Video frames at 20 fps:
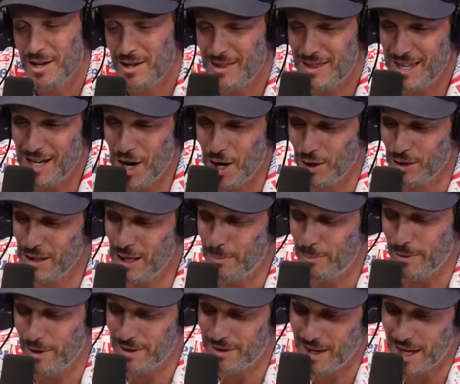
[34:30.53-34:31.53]
The only
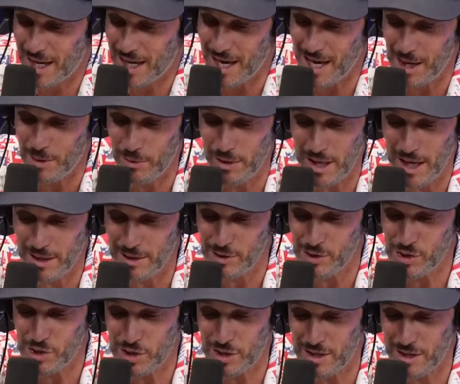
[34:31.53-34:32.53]
birthday cake we had to
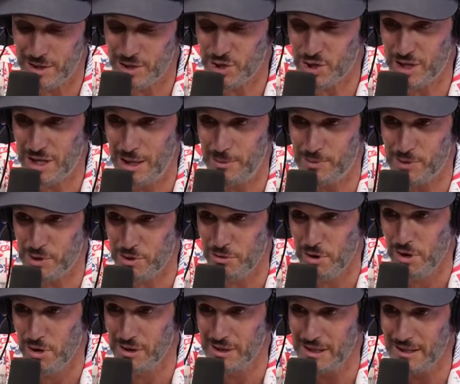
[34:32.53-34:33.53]
sc keep
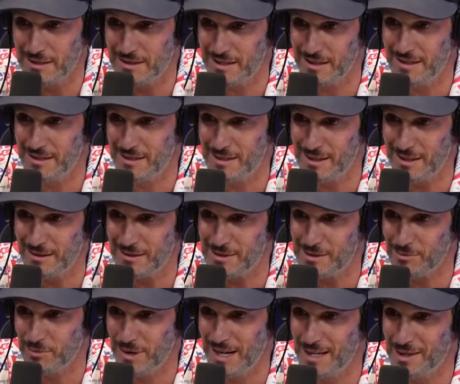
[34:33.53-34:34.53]
scrolling to, to
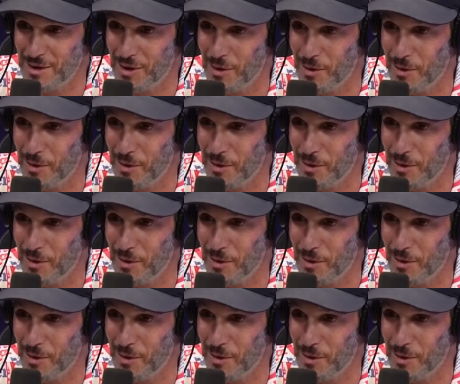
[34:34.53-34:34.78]
read the